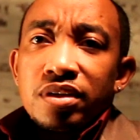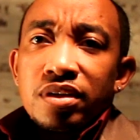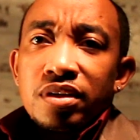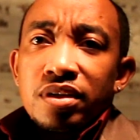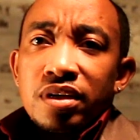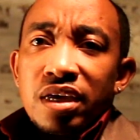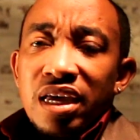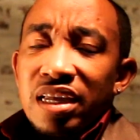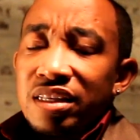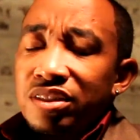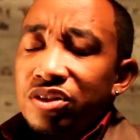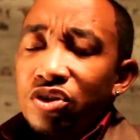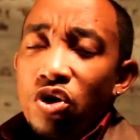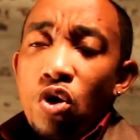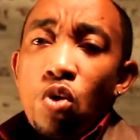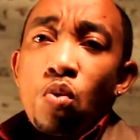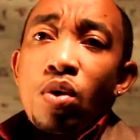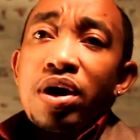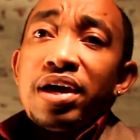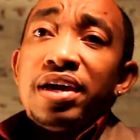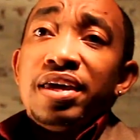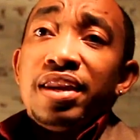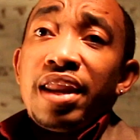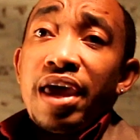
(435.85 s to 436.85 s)
It's no
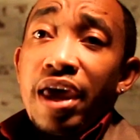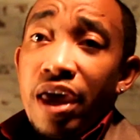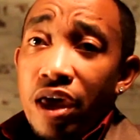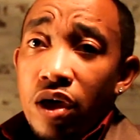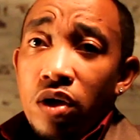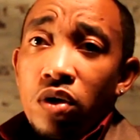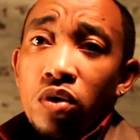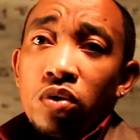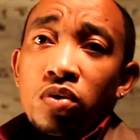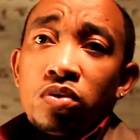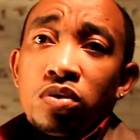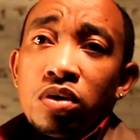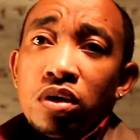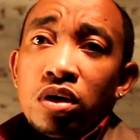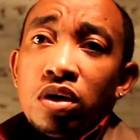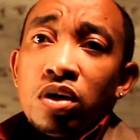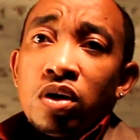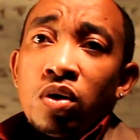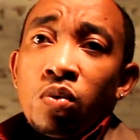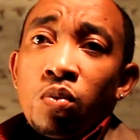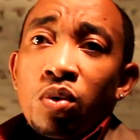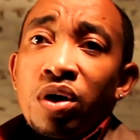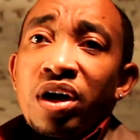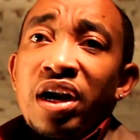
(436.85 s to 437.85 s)
way in hell
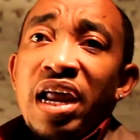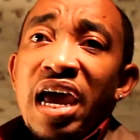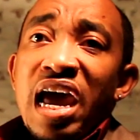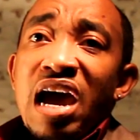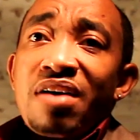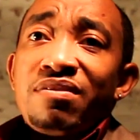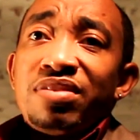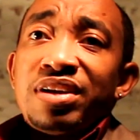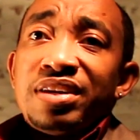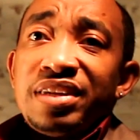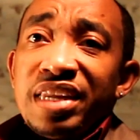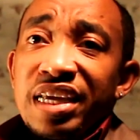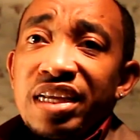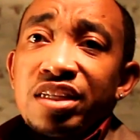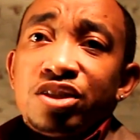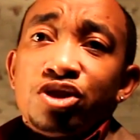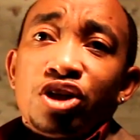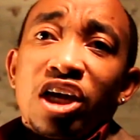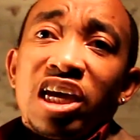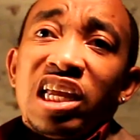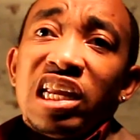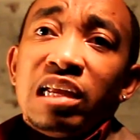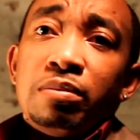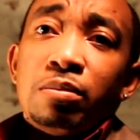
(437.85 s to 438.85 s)
we're gonna have a Dick
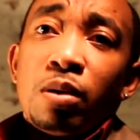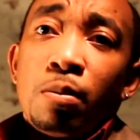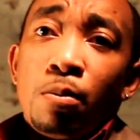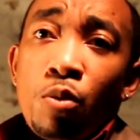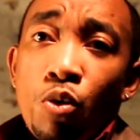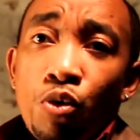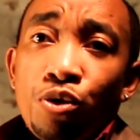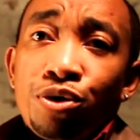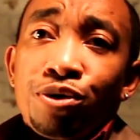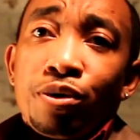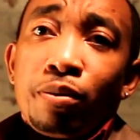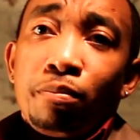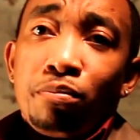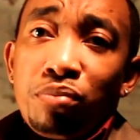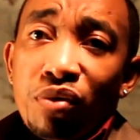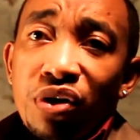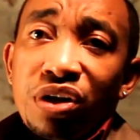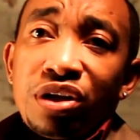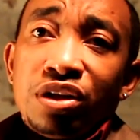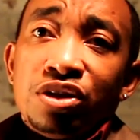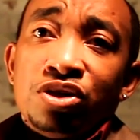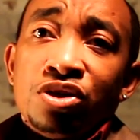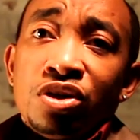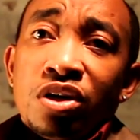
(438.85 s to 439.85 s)
Cheney Memorial
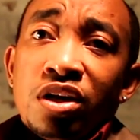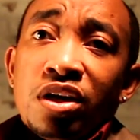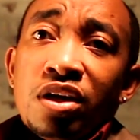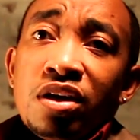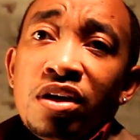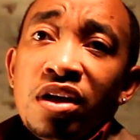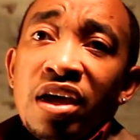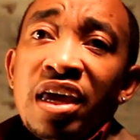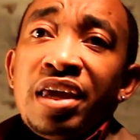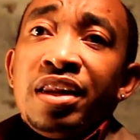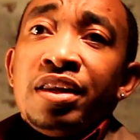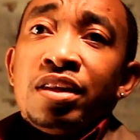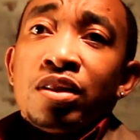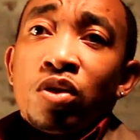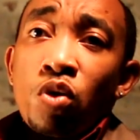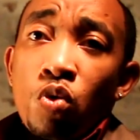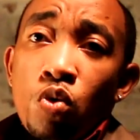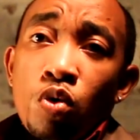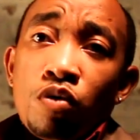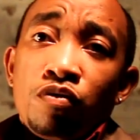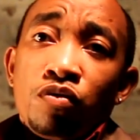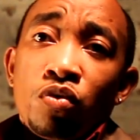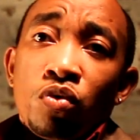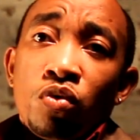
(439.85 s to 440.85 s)
Bridge in
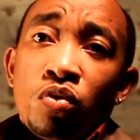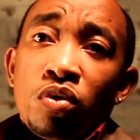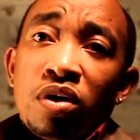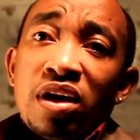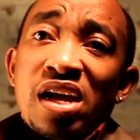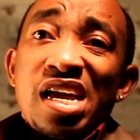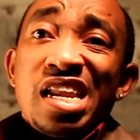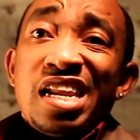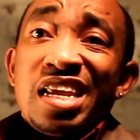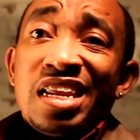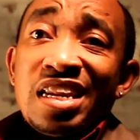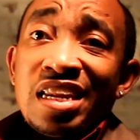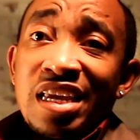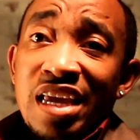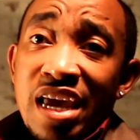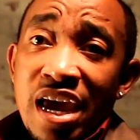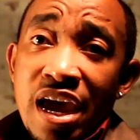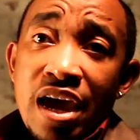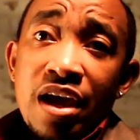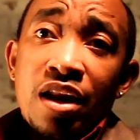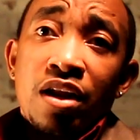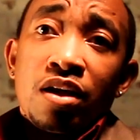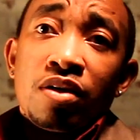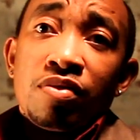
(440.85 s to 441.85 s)
Louisville and
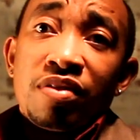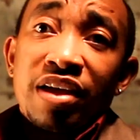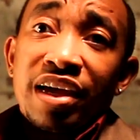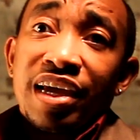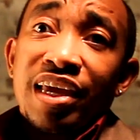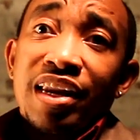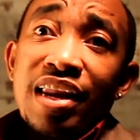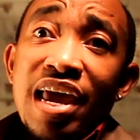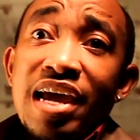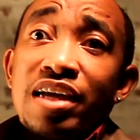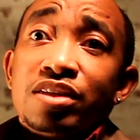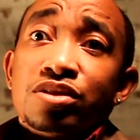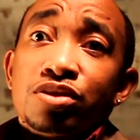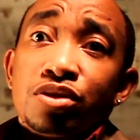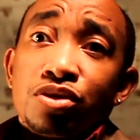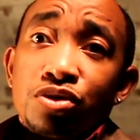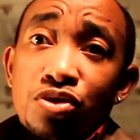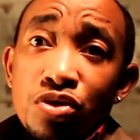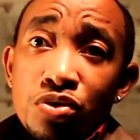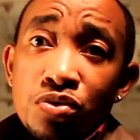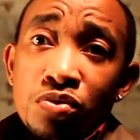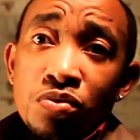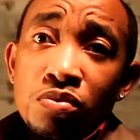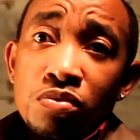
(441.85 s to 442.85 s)
Indiana that connects the
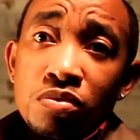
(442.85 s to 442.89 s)
two.